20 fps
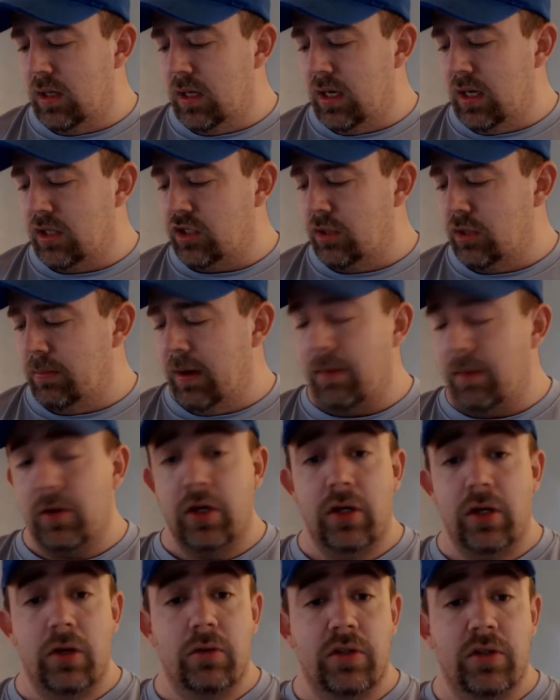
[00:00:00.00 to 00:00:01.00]
I should be able to
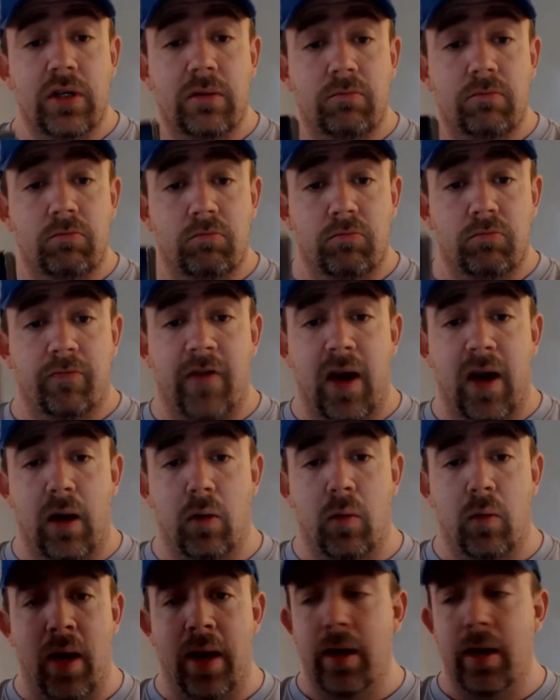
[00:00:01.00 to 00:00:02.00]
use it, fire it
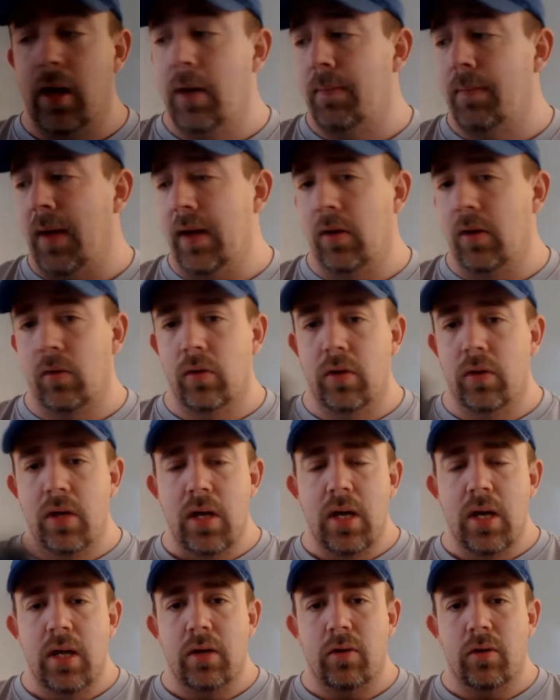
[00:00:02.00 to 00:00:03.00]
right up. I don't
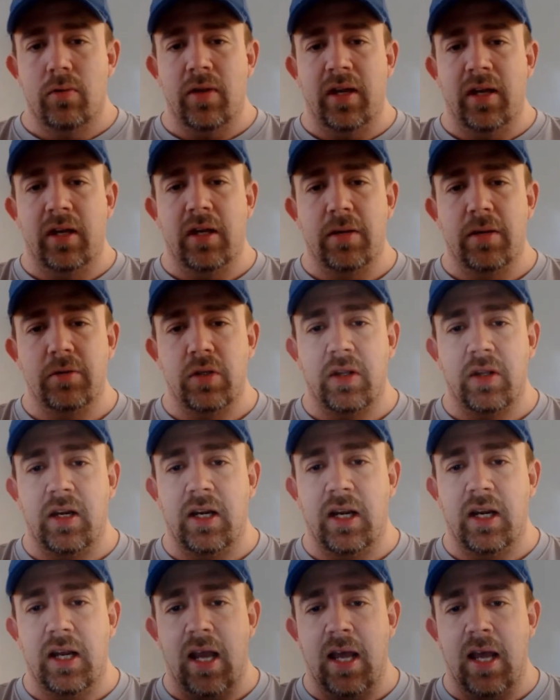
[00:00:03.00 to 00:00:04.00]
don't think it comes with
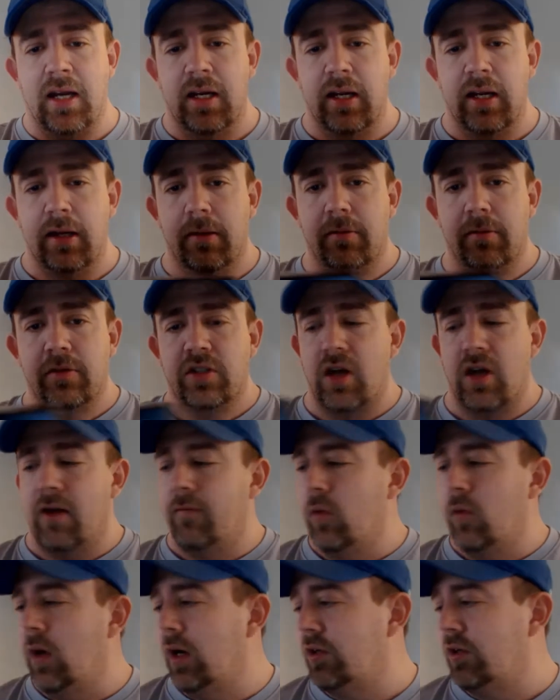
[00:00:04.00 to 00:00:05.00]
any editing
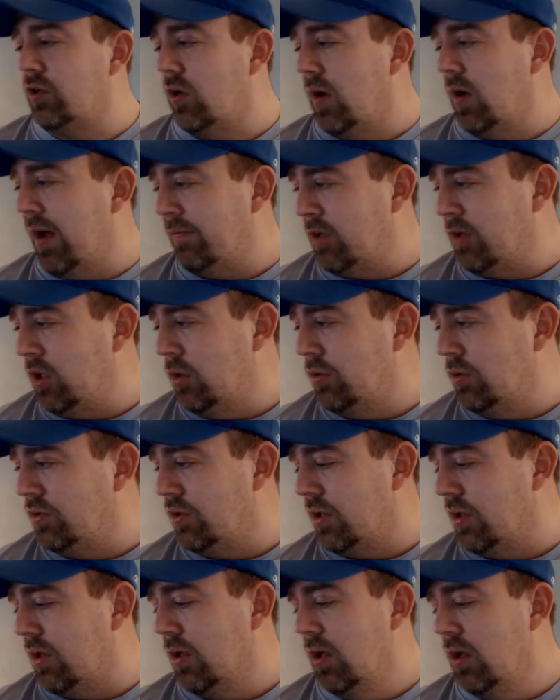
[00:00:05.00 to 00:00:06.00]
software, so I'll have to use
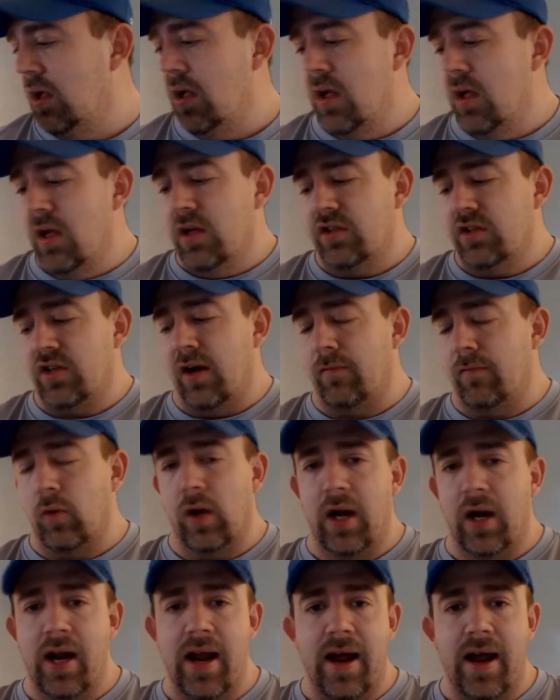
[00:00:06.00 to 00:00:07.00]
the
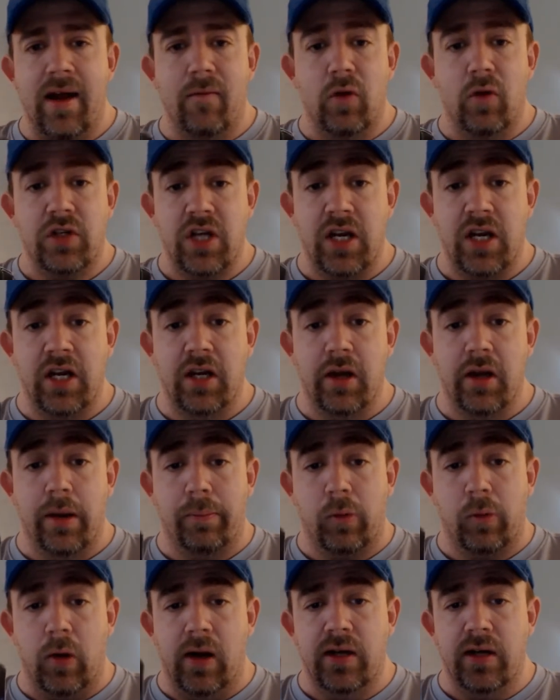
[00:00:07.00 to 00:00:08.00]
software I have, which I need to
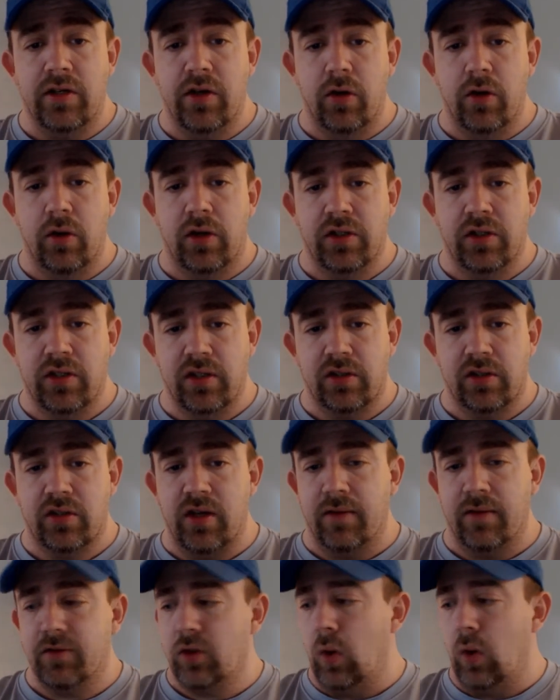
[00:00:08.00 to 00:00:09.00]
upgrade to because the
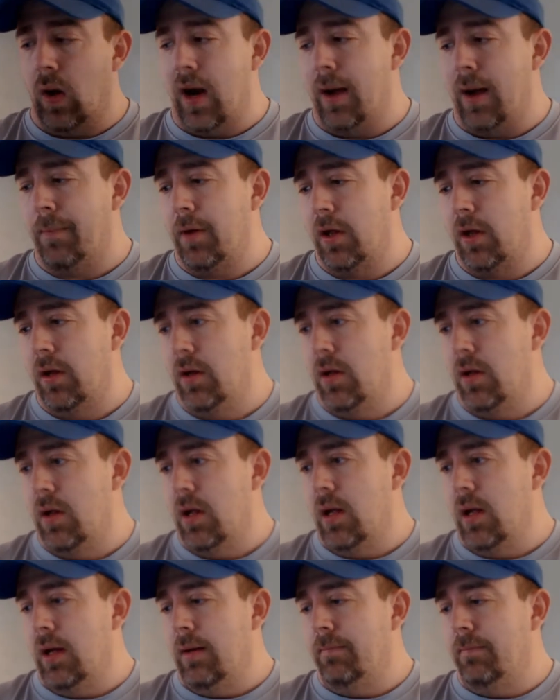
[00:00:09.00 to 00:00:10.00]
stuff's crap.
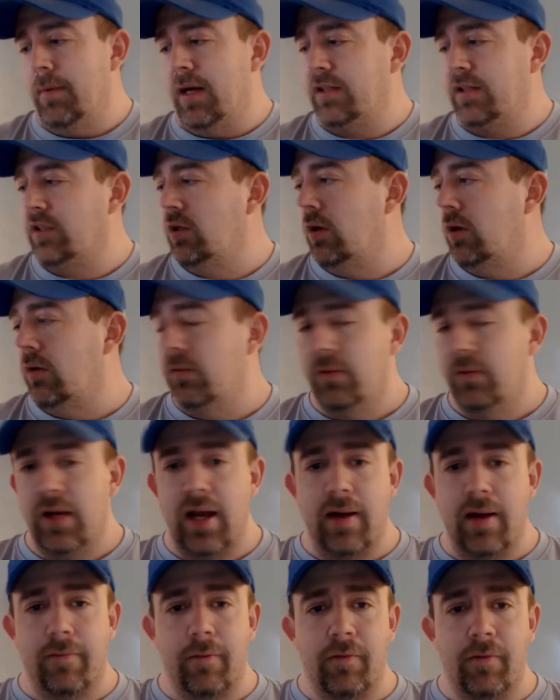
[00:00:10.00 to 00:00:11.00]
But so
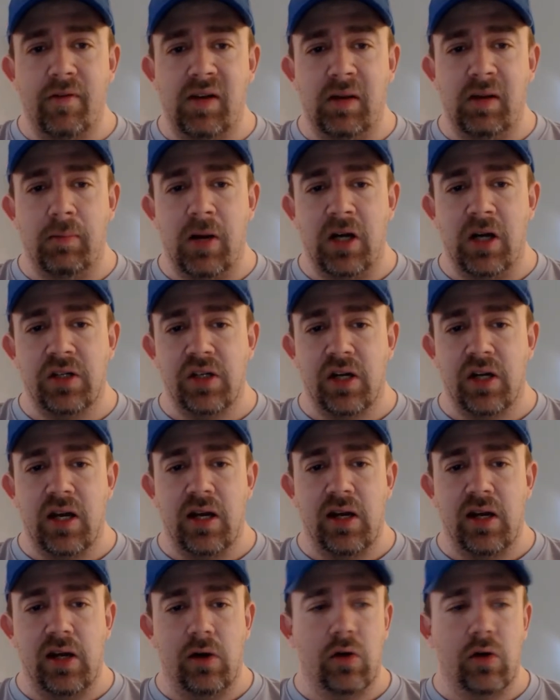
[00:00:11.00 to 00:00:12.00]
yeah, for 50 bucks I got
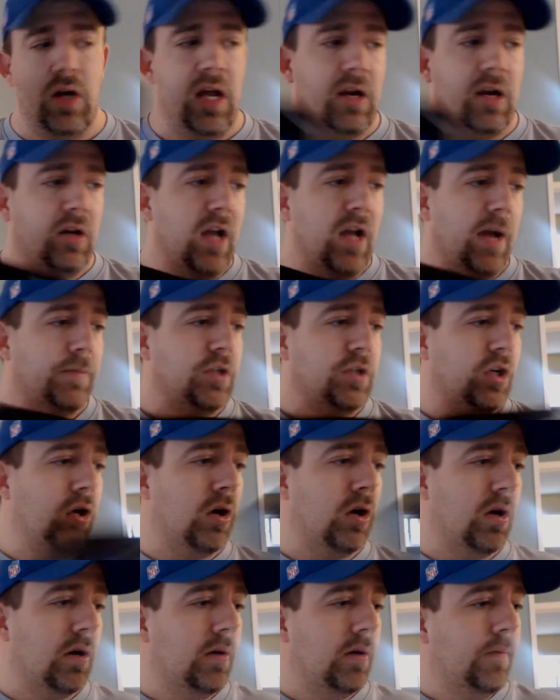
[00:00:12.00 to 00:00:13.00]
an Elgato capture
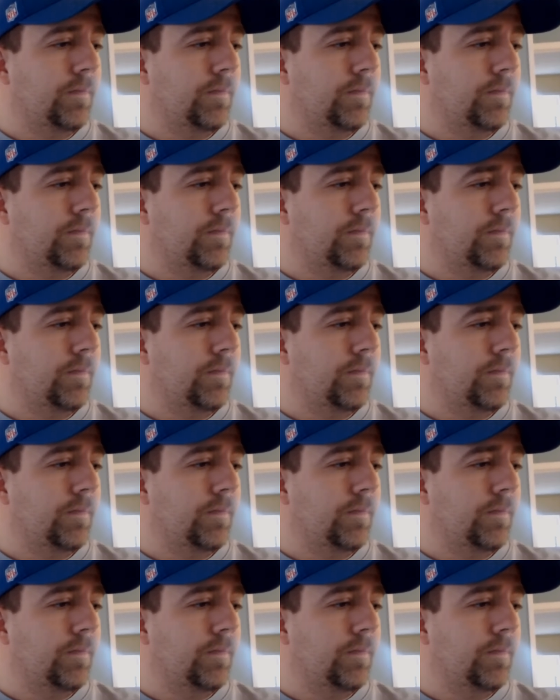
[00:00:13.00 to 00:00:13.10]
card.